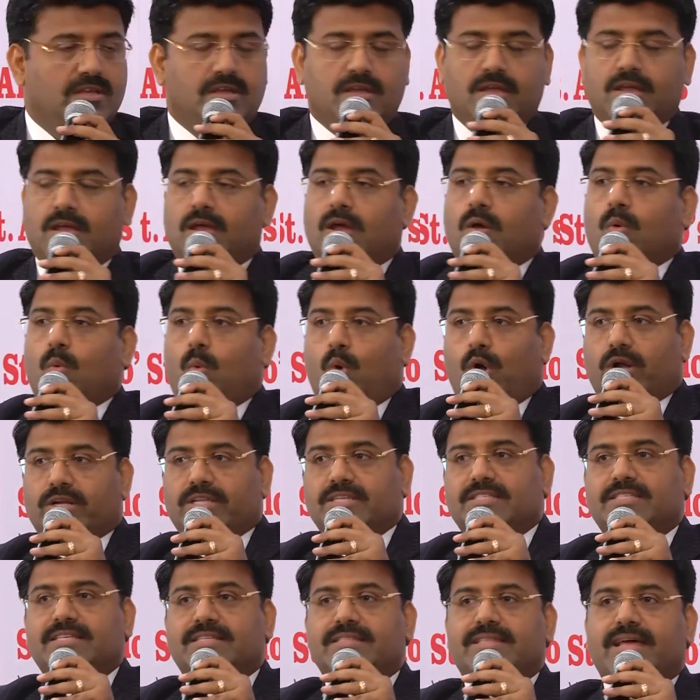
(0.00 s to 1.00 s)
What is it
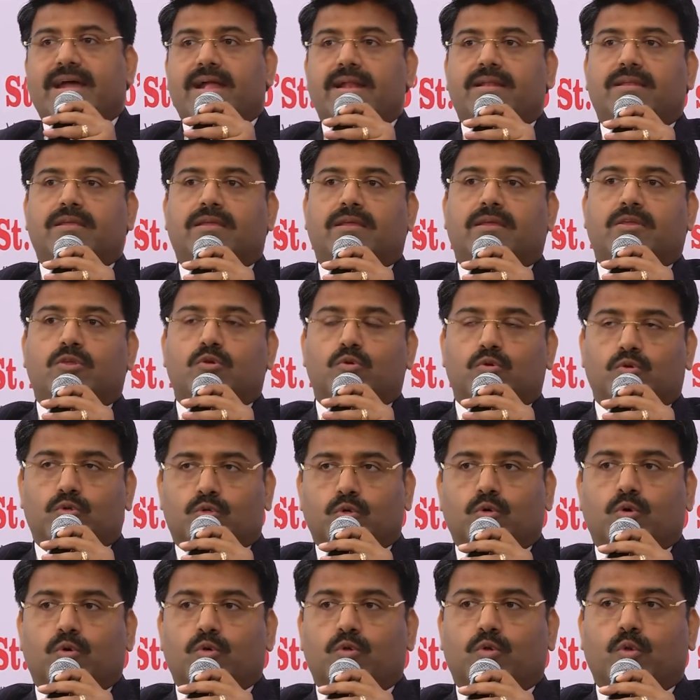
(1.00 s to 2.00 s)
that you do
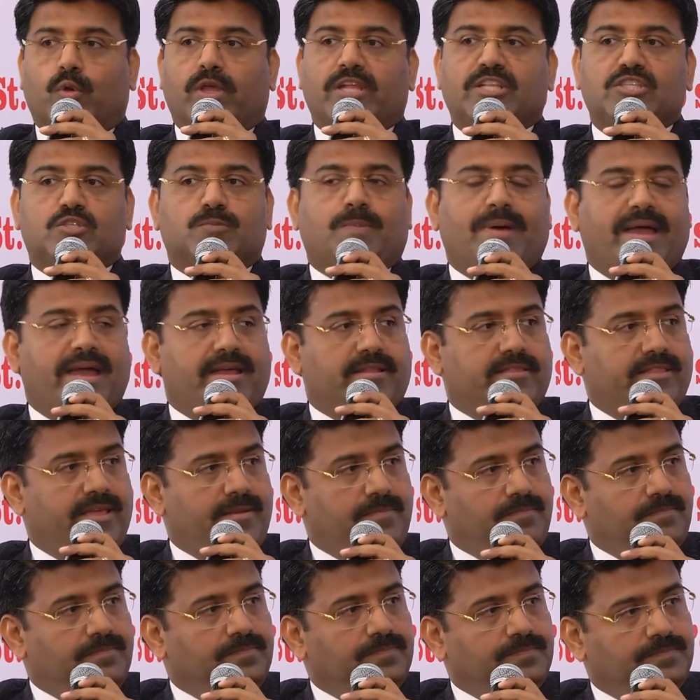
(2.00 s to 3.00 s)
to inspire them
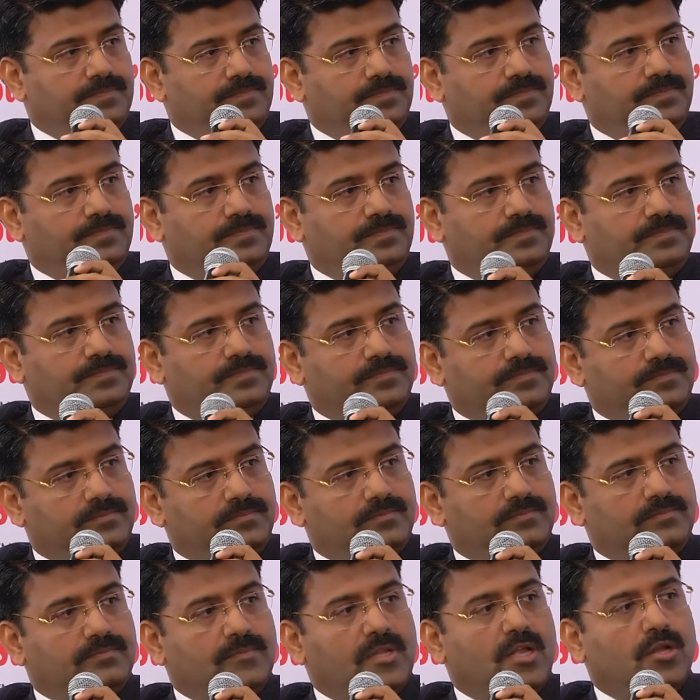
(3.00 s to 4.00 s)

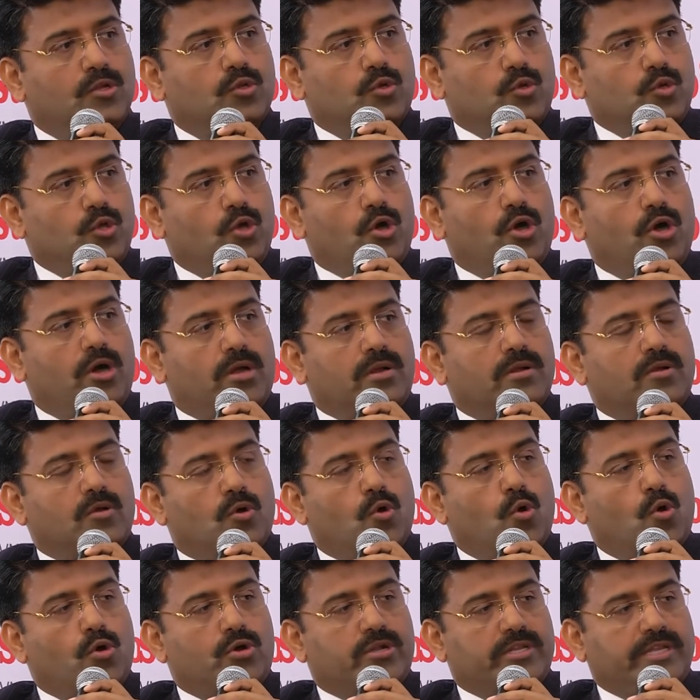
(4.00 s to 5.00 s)
to your core
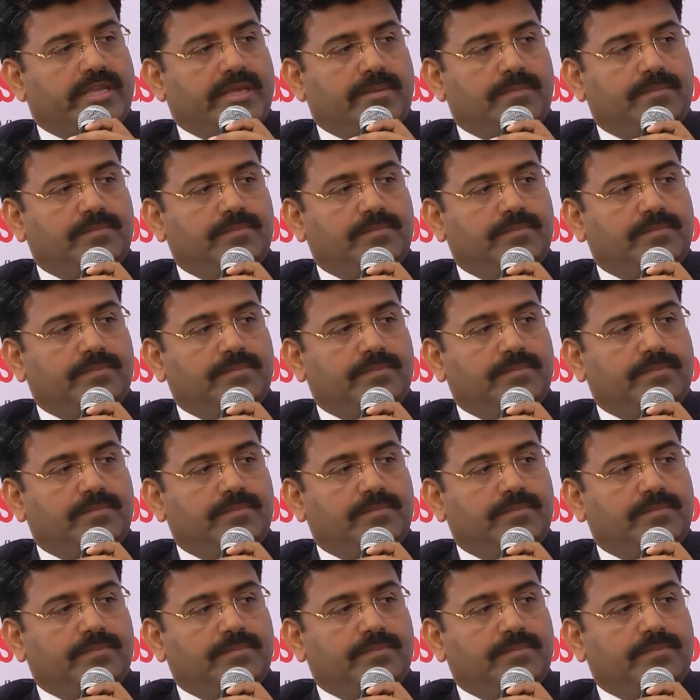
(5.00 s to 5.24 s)
team?